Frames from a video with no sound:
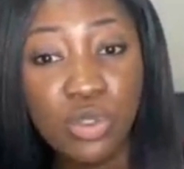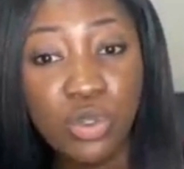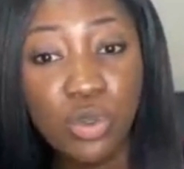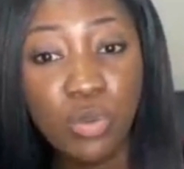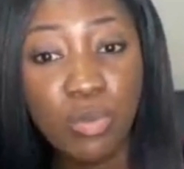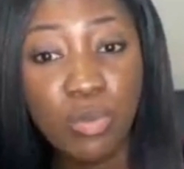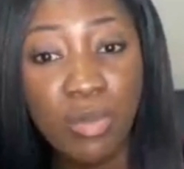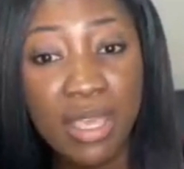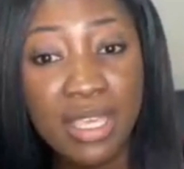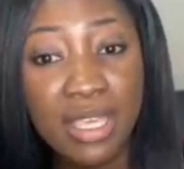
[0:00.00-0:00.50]

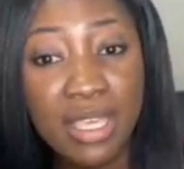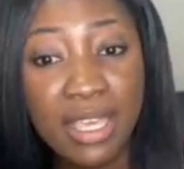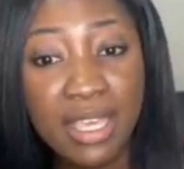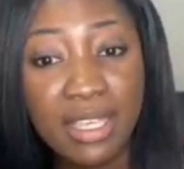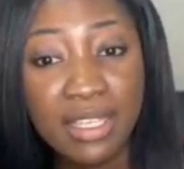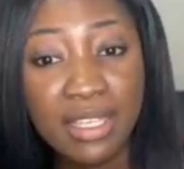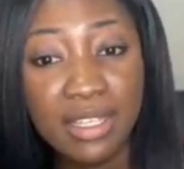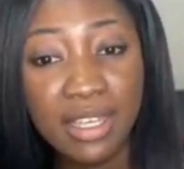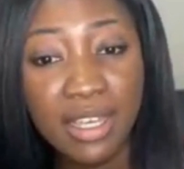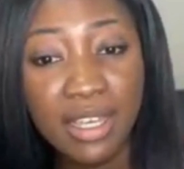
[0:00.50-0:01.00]
to
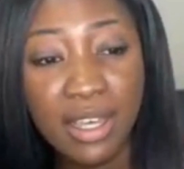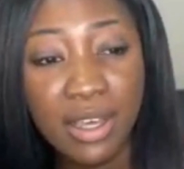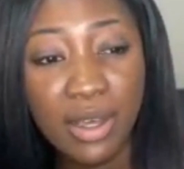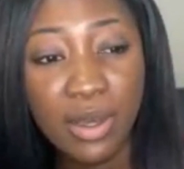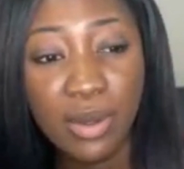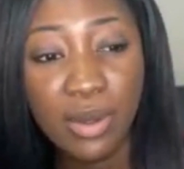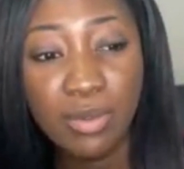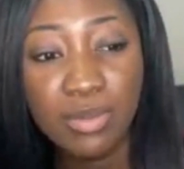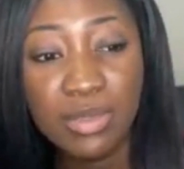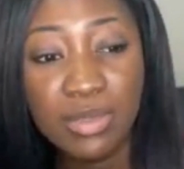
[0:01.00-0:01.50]
making
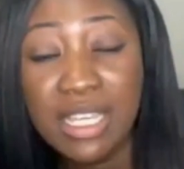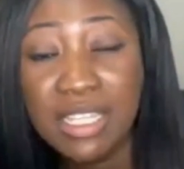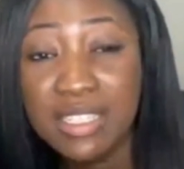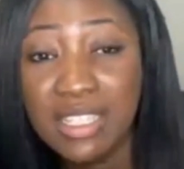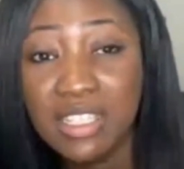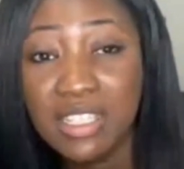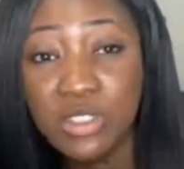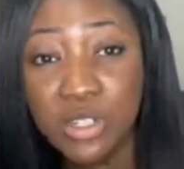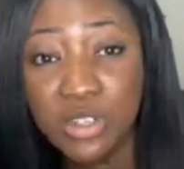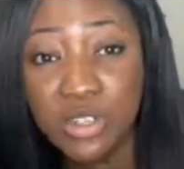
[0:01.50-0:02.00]

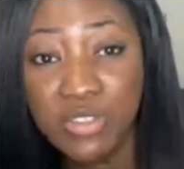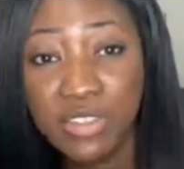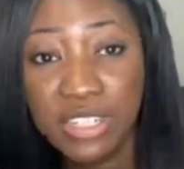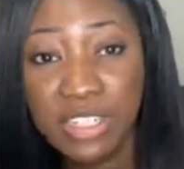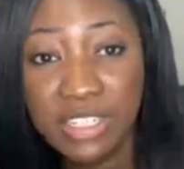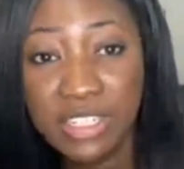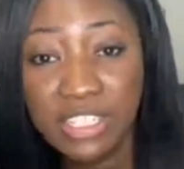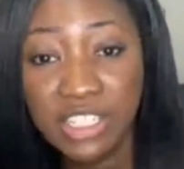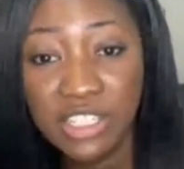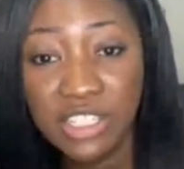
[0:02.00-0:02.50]

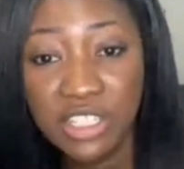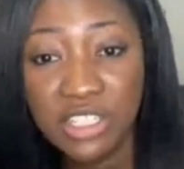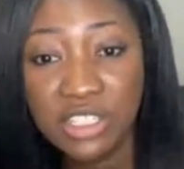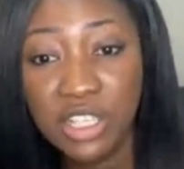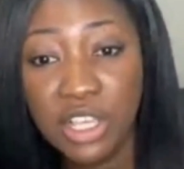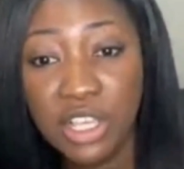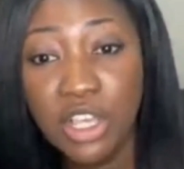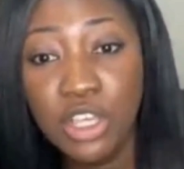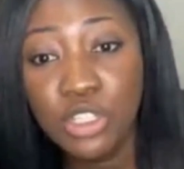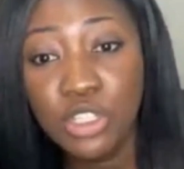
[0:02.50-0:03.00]
data-driven
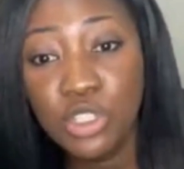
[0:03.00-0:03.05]
decisions.